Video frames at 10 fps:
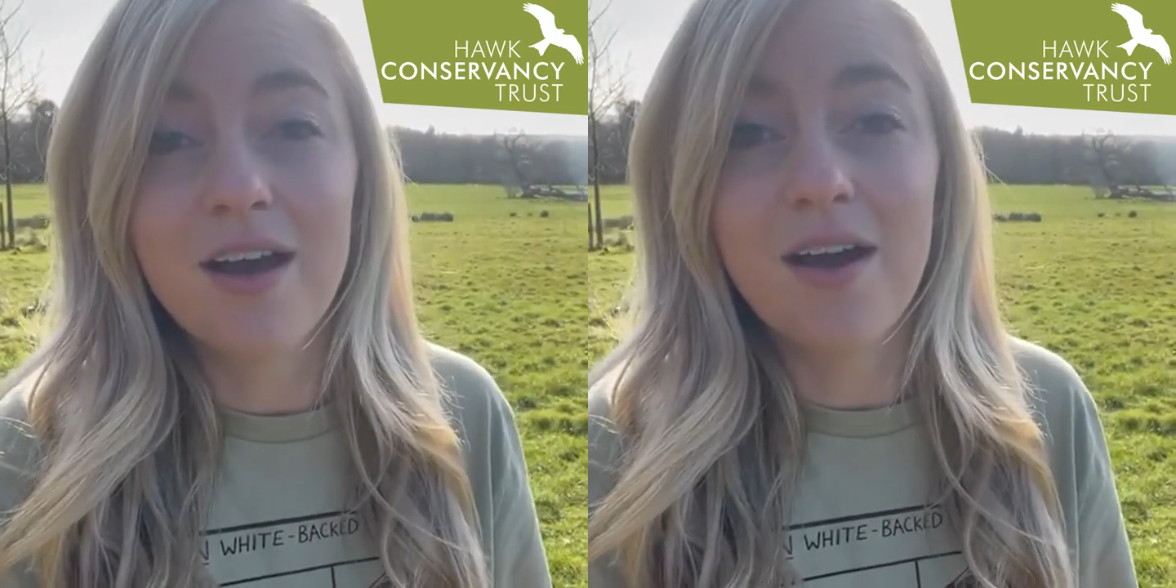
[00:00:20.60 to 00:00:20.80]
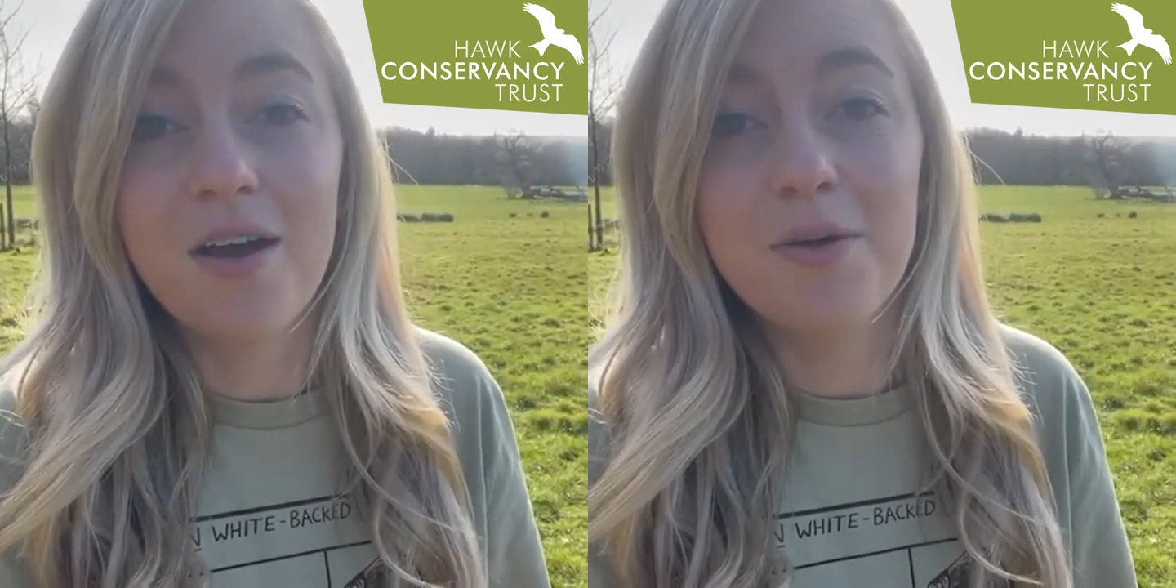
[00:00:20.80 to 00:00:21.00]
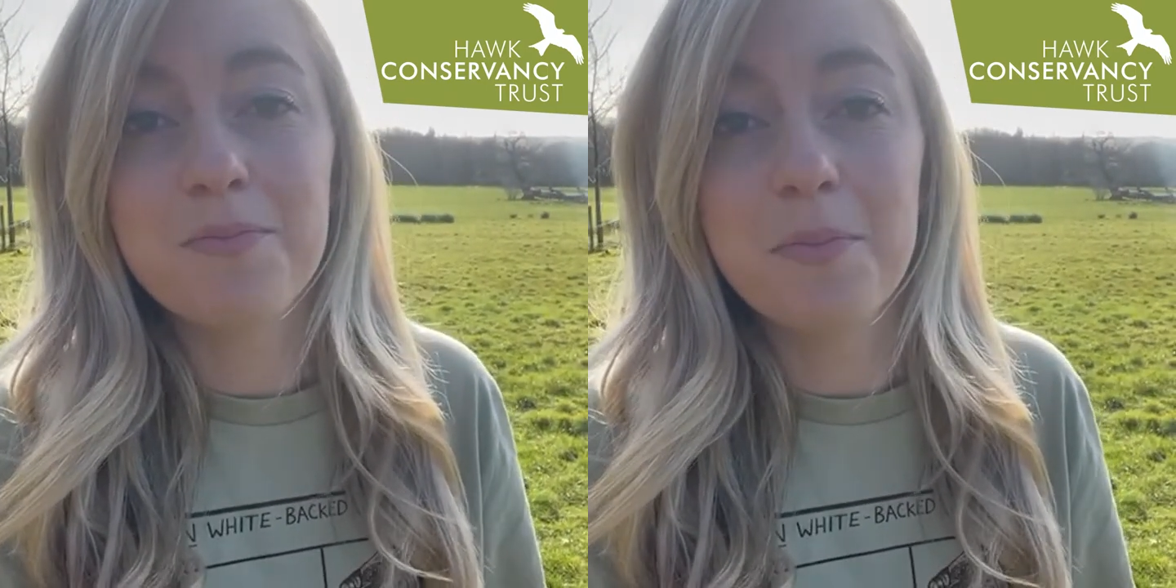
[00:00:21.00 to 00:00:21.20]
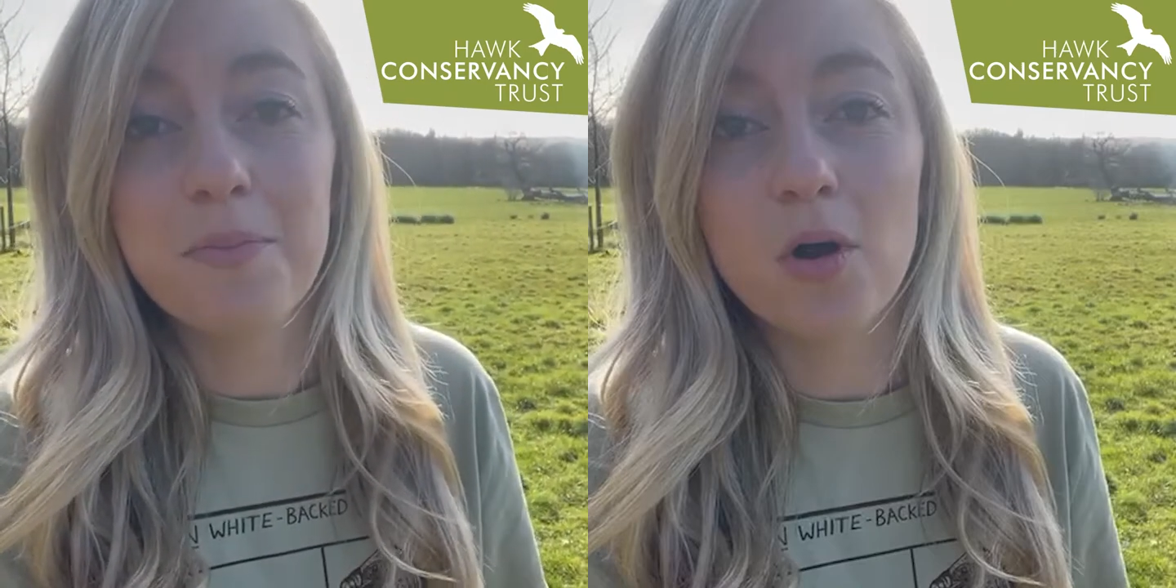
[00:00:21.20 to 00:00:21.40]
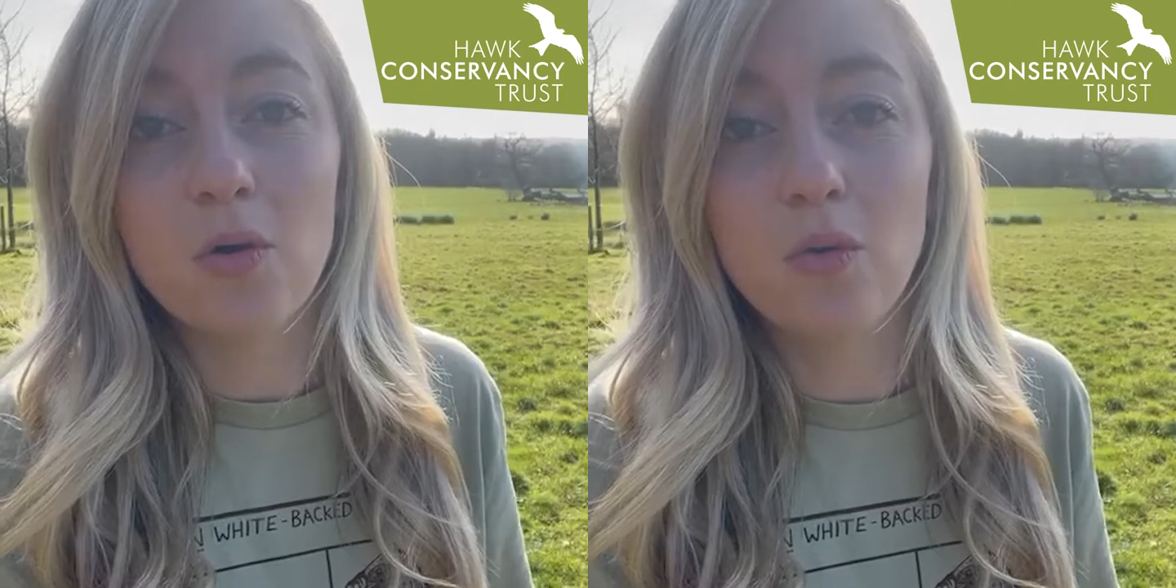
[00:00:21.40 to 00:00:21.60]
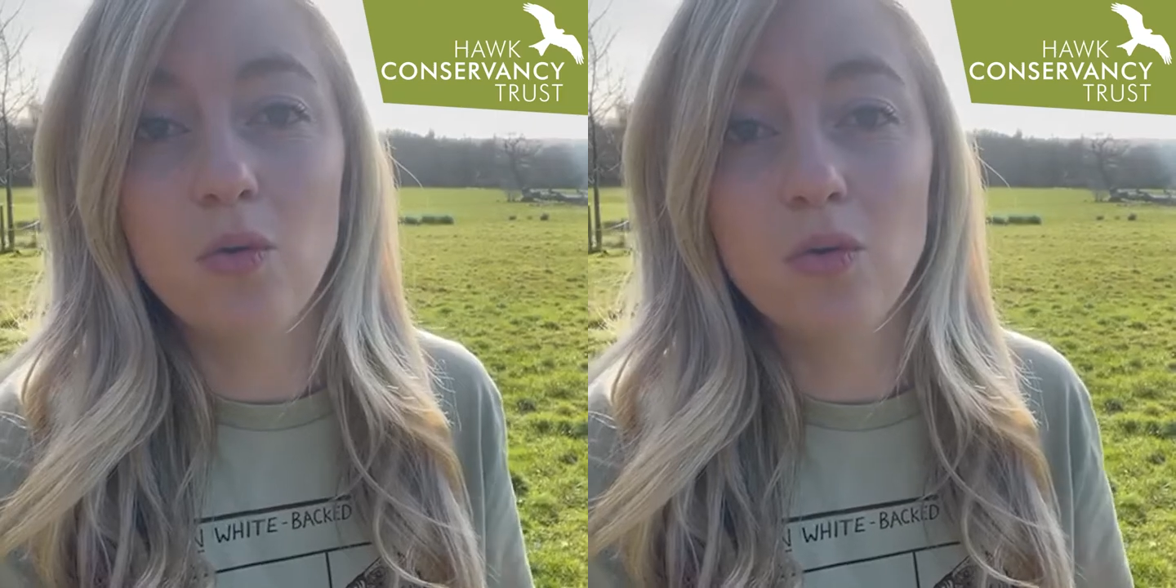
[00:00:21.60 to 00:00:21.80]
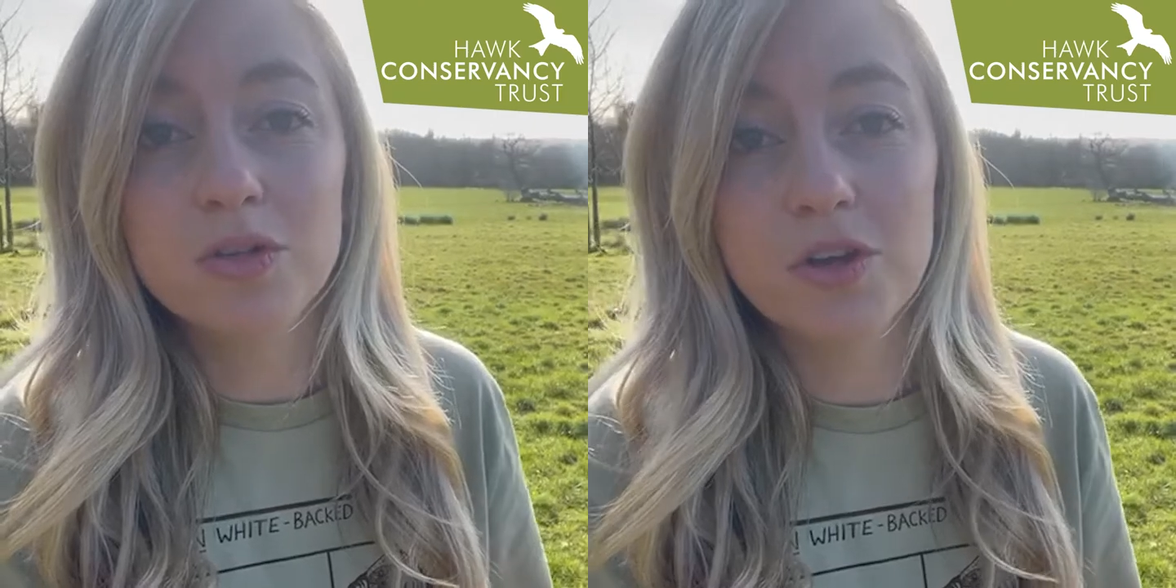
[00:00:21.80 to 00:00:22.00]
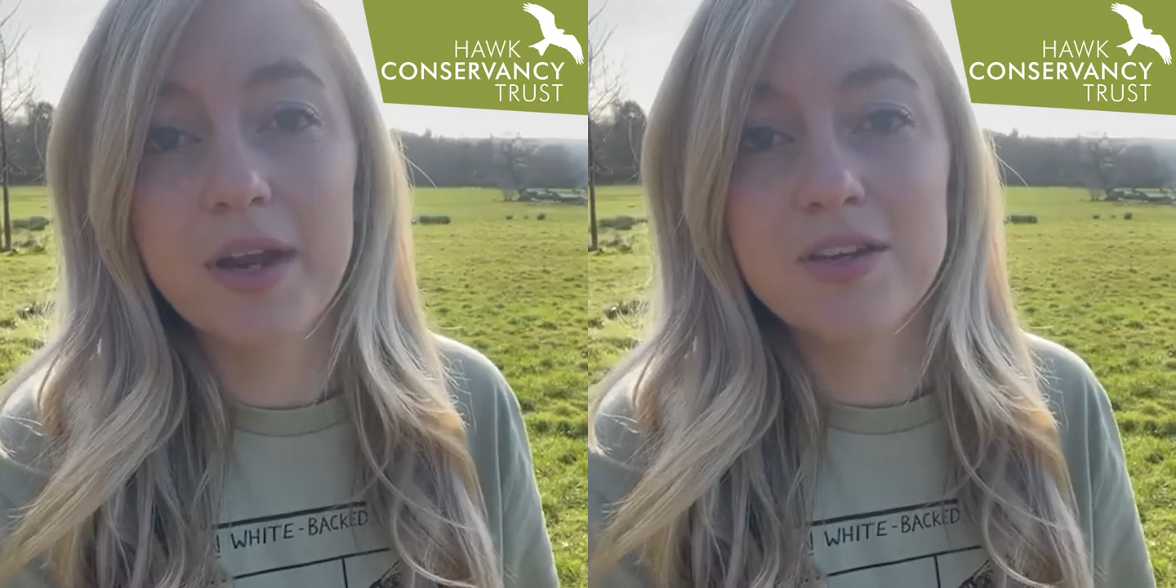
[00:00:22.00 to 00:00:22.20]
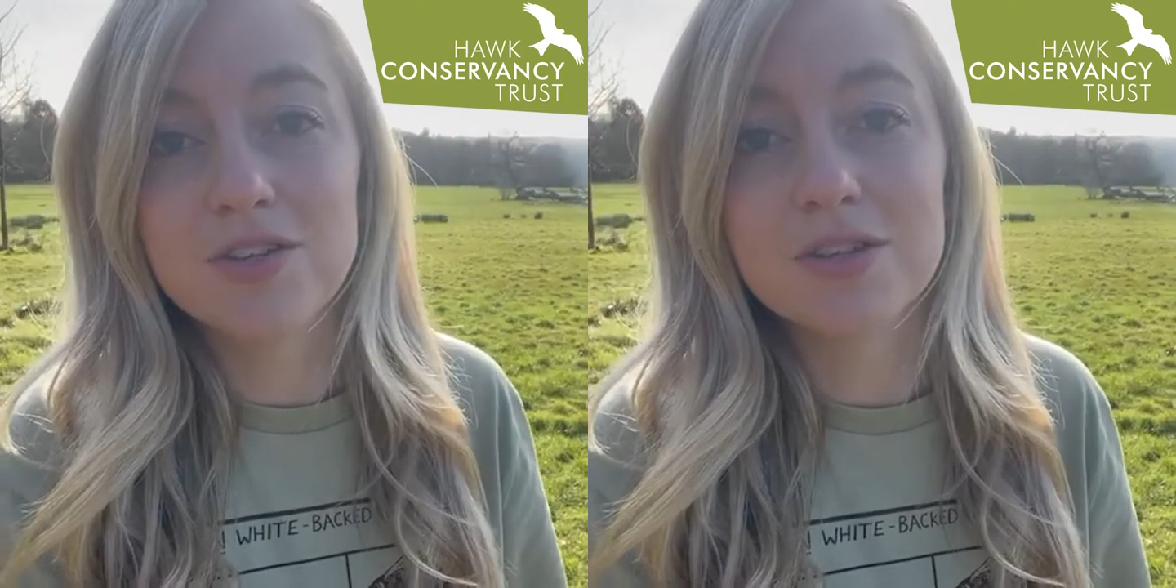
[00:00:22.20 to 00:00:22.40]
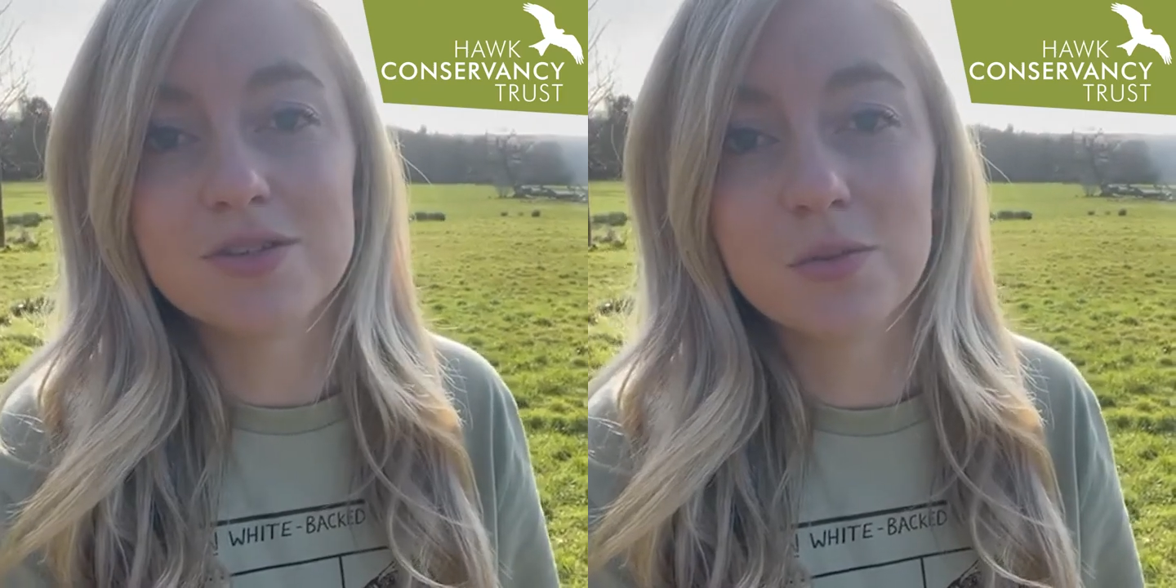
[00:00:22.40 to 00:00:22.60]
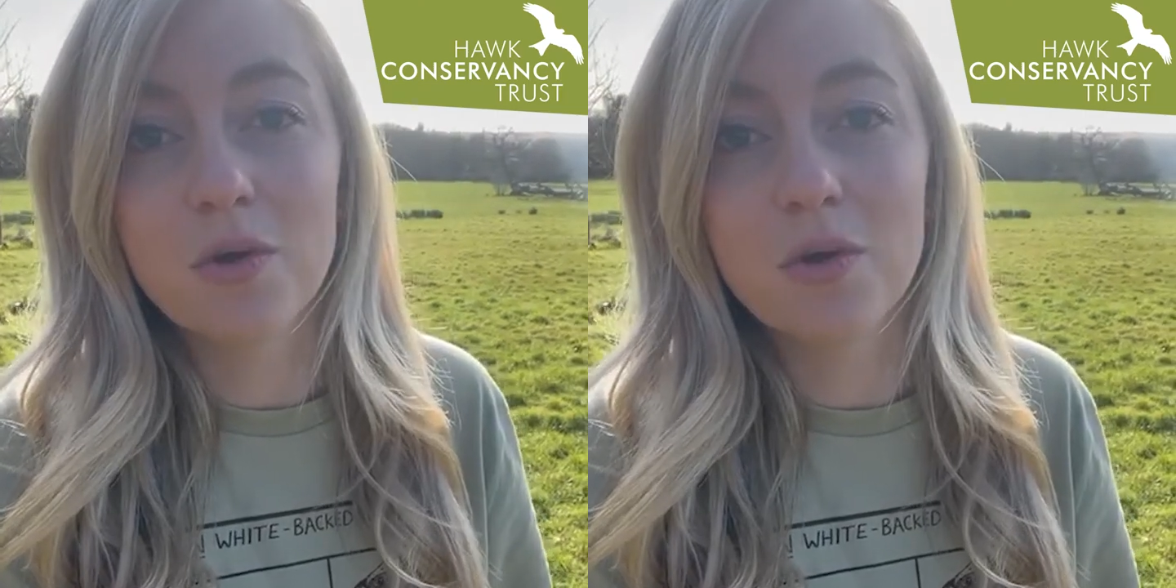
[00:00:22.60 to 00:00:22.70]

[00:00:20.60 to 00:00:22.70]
Um, but all donations